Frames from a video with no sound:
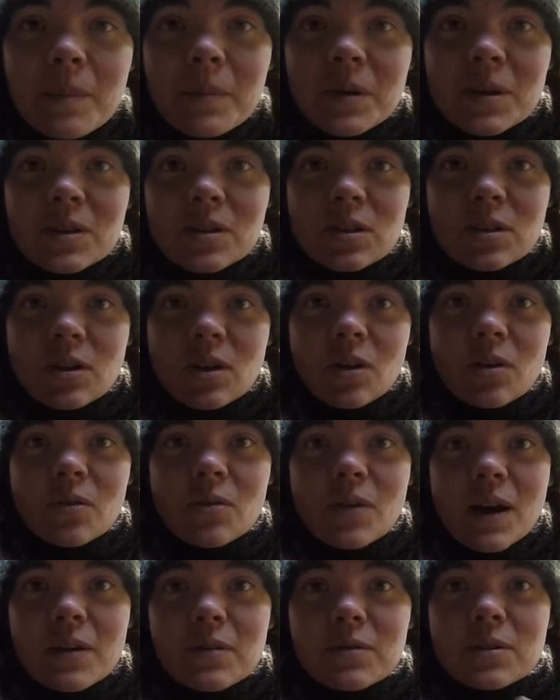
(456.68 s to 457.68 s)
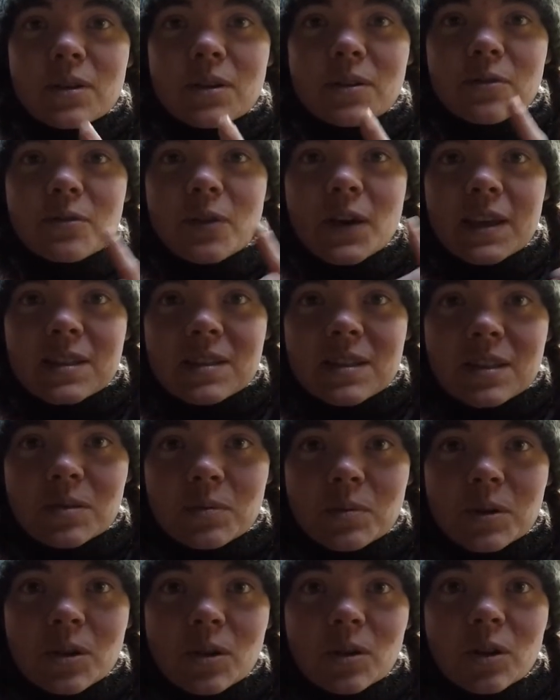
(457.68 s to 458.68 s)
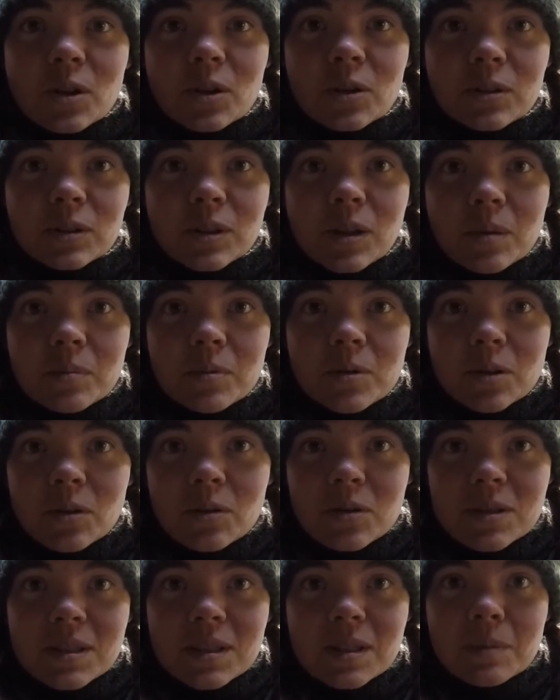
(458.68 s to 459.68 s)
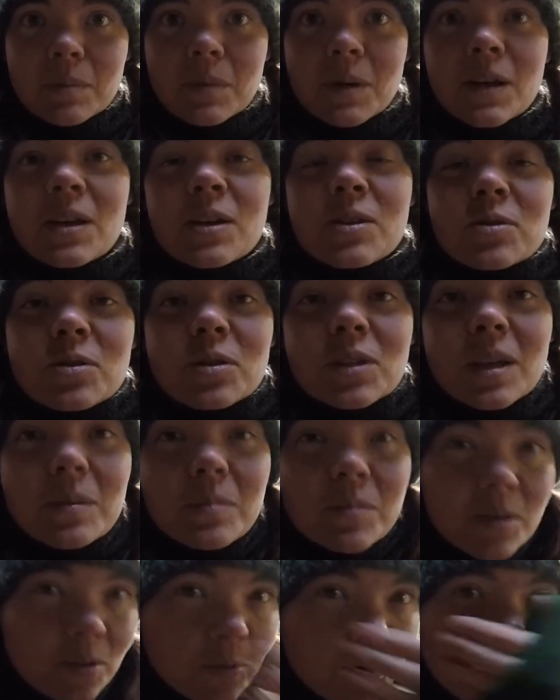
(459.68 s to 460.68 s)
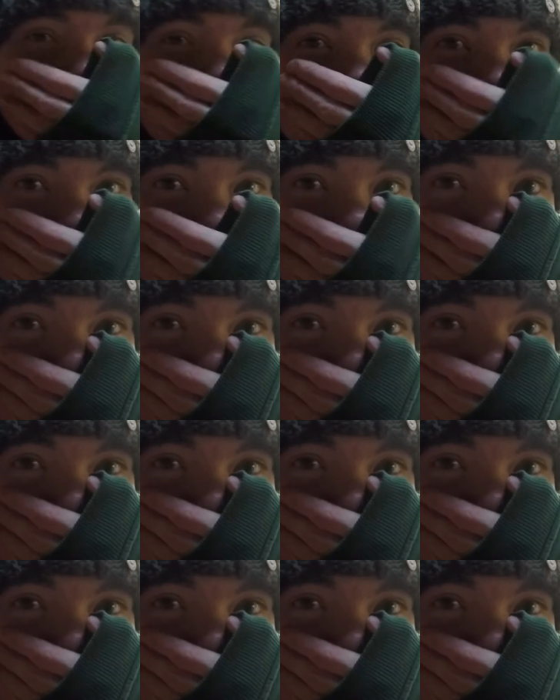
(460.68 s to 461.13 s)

it around their faces when they're curled up to go to sleep. So it keeps their faces and